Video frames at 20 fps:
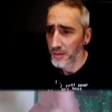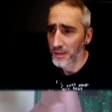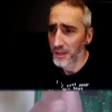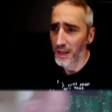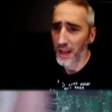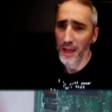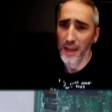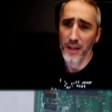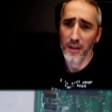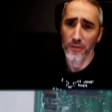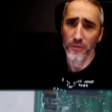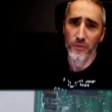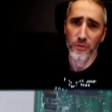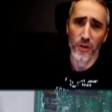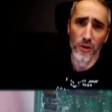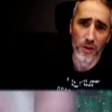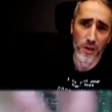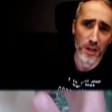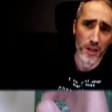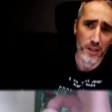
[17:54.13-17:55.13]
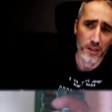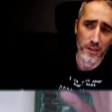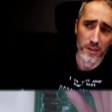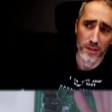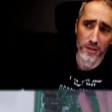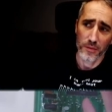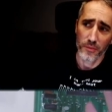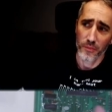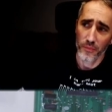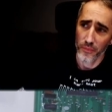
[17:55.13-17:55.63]
it's a line of
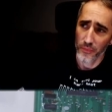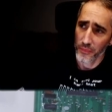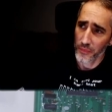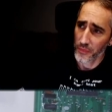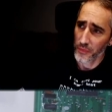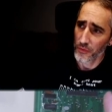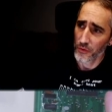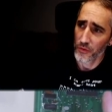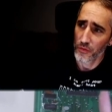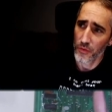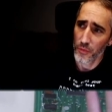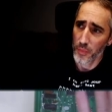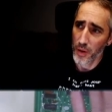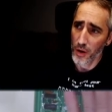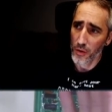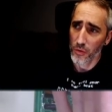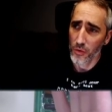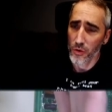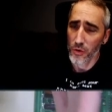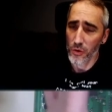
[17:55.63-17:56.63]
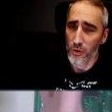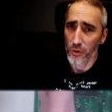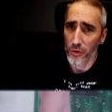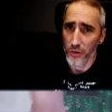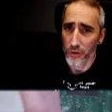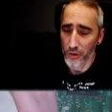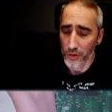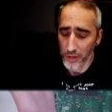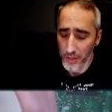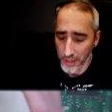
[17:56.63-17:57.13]
sockets with a power
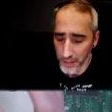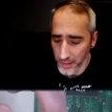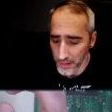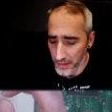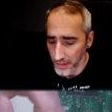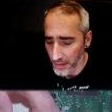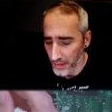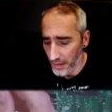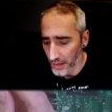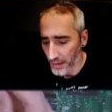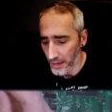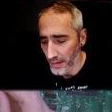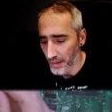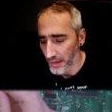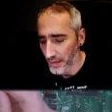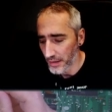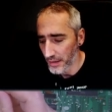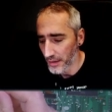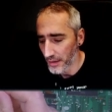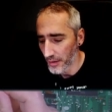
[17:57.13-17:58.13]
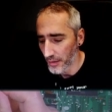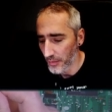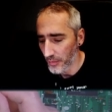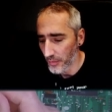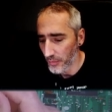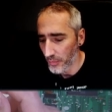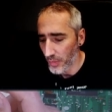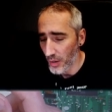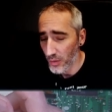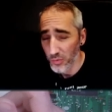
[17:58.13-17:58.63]
cord on it and
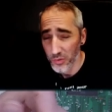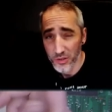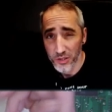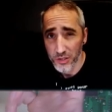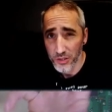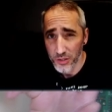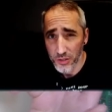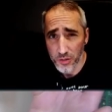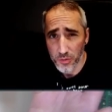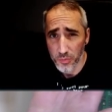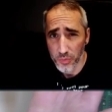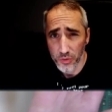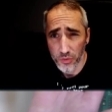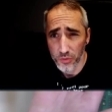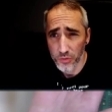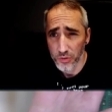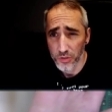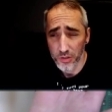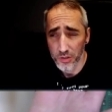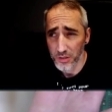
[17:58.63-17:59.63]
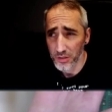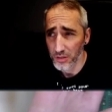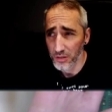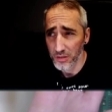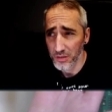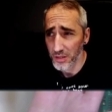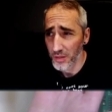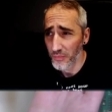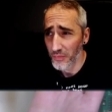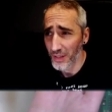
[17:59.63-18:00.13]
power distributor
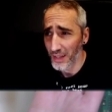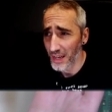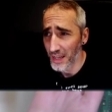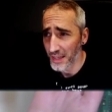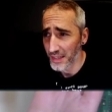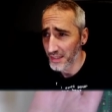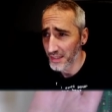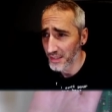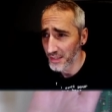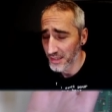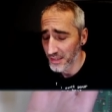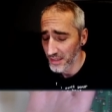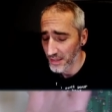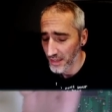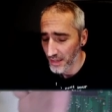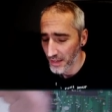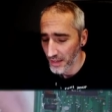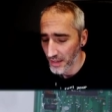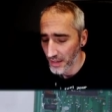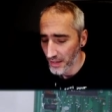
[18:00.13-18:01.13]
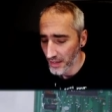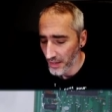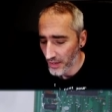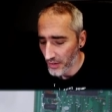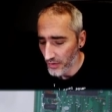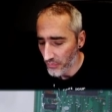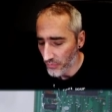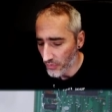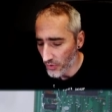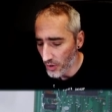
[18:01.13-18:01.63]
or something like this
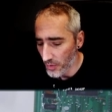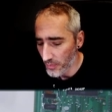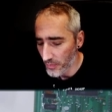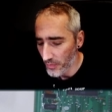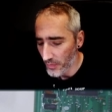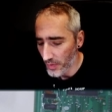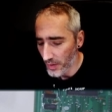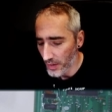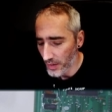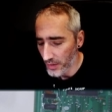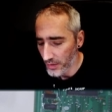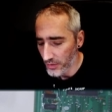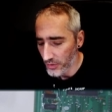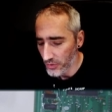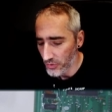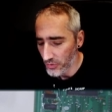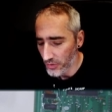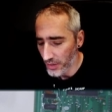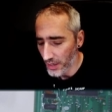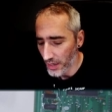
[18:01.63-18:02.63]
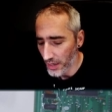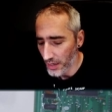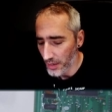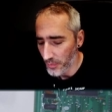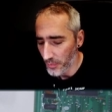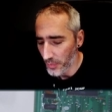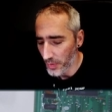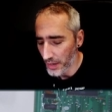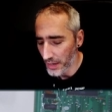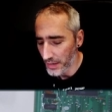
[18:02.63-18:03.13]
from uh, the
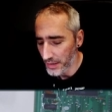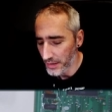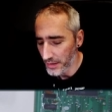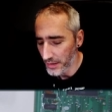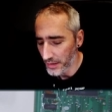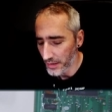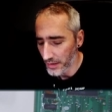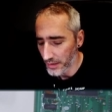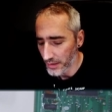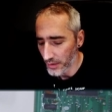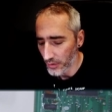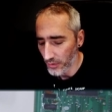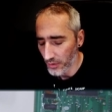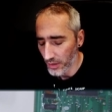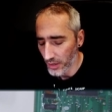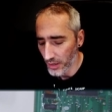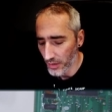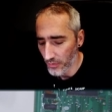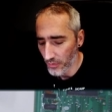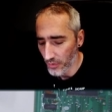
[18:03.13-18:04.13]
UK, but uh, the only